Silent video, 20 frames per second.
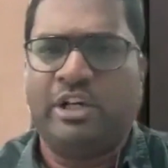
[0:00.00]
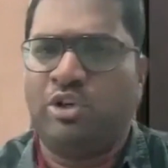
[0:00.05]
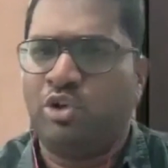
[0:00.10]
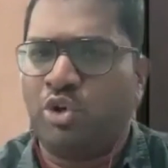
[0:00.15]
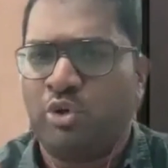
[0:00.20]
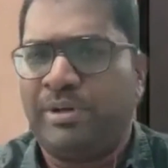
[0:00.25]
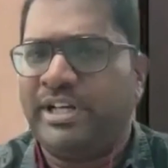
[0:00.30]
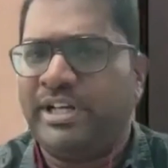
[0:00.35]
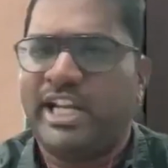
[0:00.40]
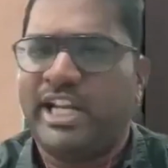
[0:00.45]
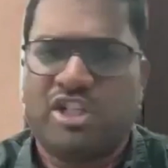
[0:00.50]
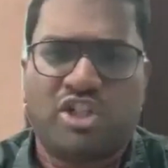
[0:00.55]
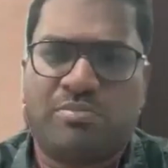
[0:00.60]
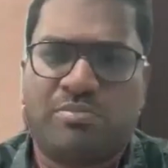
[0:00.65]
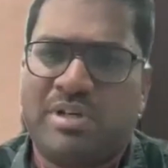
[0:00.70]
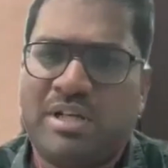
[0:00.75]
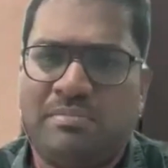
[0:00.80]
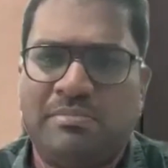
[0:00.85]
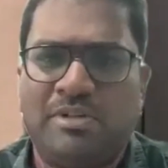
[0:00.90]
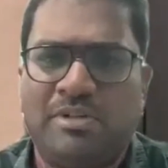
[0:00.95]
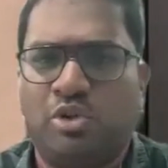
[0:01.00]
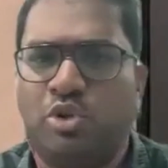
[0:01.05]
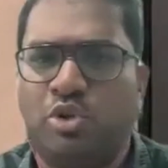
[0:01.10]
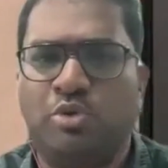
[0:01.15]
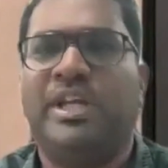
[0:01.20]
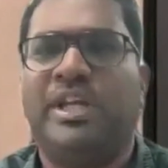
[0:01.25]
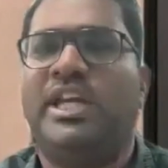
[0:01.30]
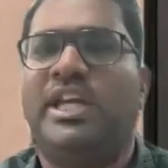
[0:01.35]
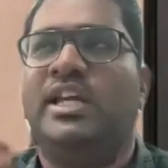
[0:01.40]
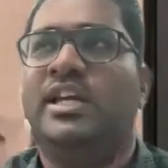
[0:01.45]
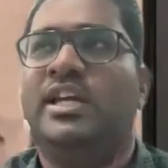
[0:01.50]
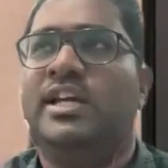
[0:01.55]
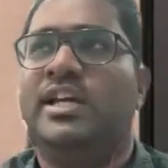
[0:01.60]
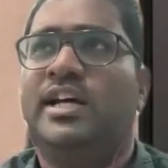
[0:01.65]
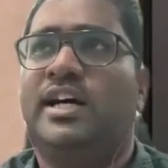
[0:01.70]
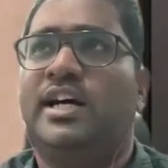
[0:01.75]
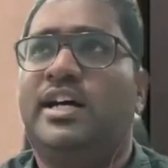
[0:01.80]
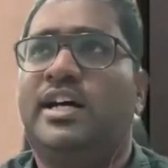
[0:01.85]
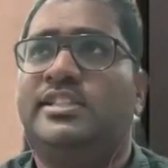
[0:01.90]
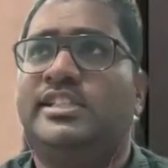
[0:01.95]
It could be text to meme, it could be
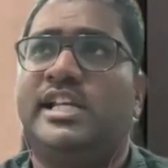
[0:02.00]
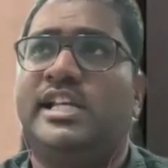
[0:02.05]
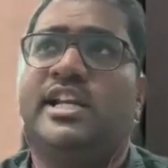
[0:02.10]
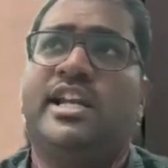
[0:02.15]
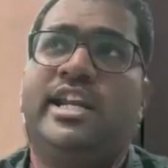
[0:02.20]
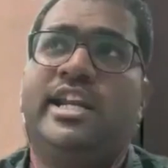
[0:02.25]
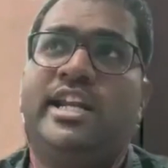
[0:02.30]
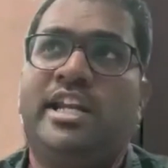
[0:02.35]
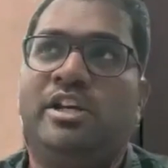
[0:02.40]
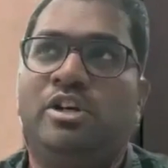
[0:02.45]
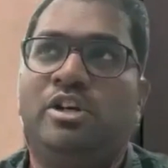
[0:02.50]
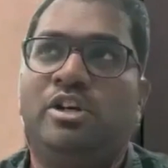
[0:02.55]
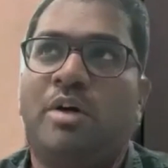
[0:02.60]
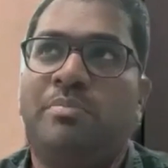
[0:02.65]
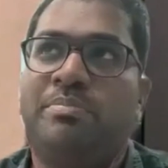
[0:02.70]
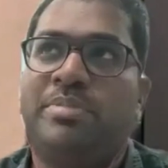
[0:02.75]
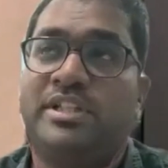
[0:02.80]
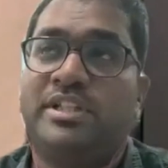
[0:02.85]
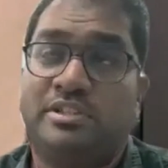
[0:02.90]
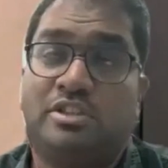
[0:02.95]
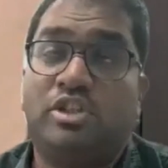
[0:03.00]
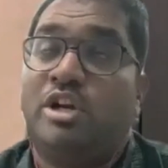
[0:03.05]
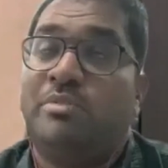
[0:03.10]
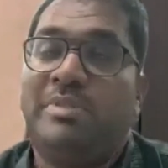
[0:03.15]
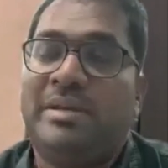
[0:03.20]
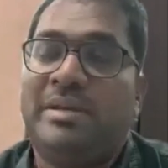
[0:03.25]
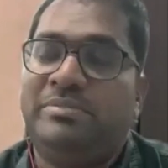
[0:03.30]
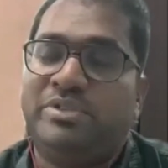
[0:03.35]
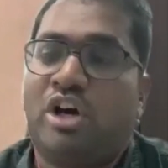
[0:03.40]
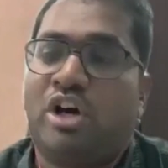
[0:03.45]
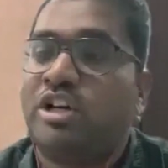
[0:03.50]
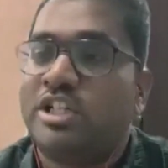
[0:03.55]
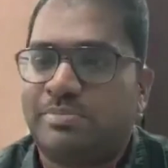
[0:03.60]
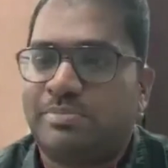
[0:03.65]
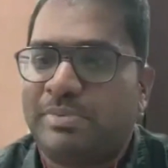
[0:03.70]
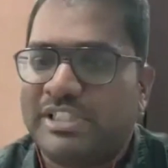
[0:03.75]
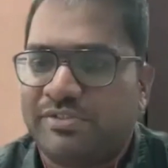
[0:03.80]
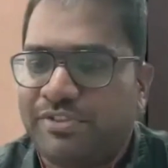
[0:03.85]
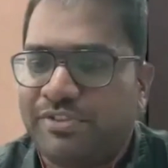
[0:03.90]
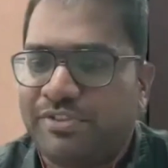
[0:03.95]
generating topics, memes on a
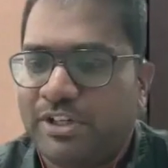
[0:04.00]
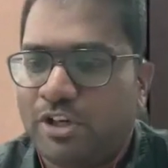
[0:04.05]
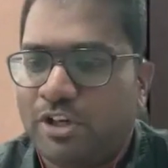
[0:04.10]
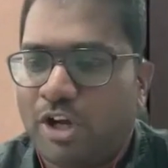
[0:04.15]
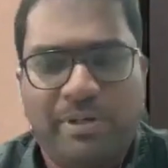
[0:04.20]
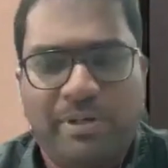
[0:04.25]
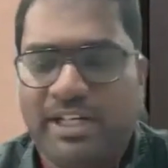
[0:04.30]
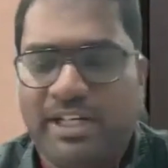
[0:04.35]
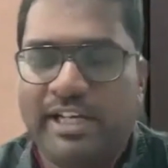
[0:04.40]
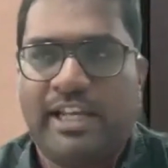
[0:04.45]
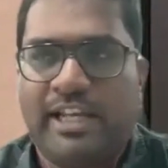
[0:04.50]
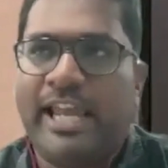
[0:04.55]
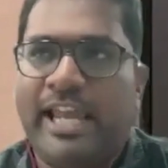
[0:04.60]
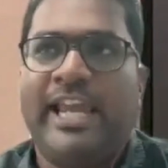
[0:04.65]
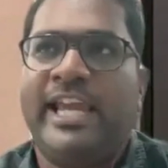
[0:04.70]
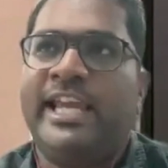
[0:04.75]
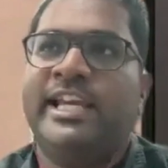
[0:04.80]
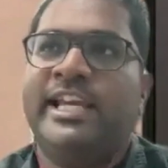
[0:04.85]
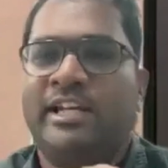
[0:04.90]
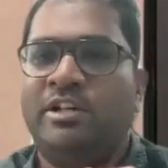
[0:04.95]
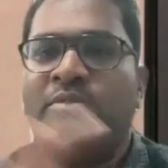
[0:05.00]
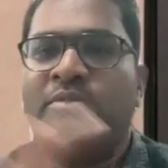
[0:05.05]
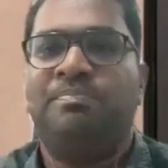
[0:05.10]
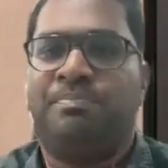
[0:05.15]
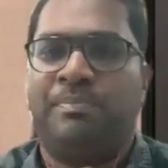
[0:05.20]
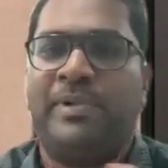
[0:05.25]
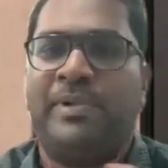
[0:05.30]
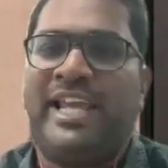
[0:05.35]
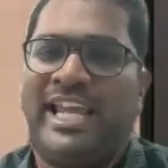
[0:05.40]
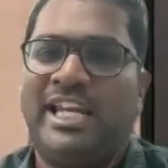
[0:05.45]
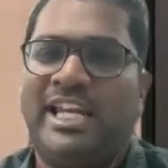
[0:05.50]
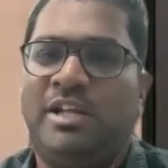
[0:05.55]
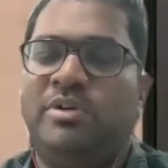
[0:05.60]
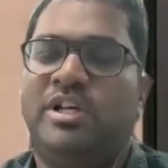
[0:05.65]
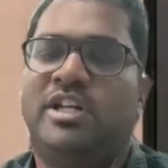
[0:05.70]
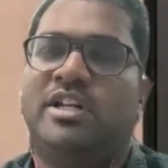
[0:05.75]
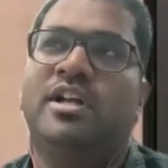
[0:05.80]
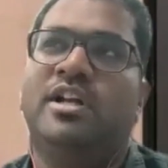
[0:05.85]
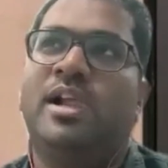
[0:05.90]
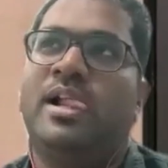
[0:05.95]
specific topic. Like AI can play
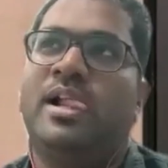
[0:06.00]
anywhere.